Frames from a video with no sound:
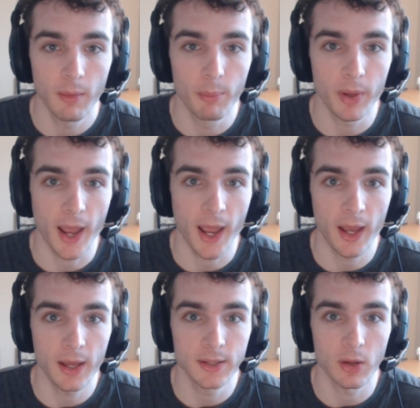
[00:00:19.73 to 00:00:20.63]
but
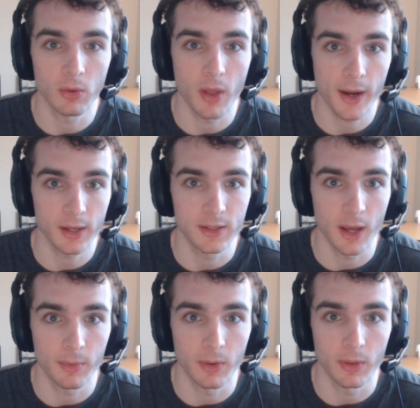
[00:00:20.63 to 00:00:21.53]
has a lot of
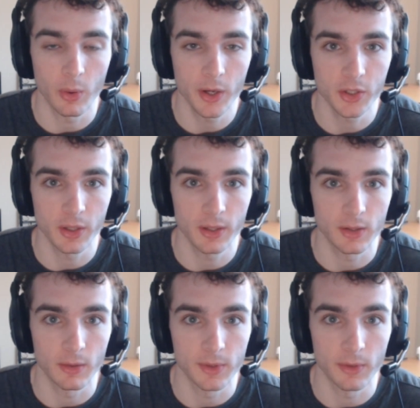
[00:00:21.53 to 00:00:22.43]
depth to the question in
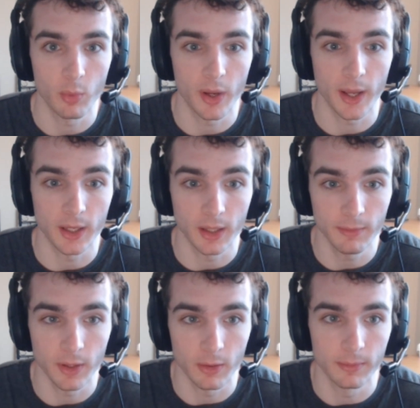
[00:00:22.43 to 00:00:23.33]
terms of what I can give you.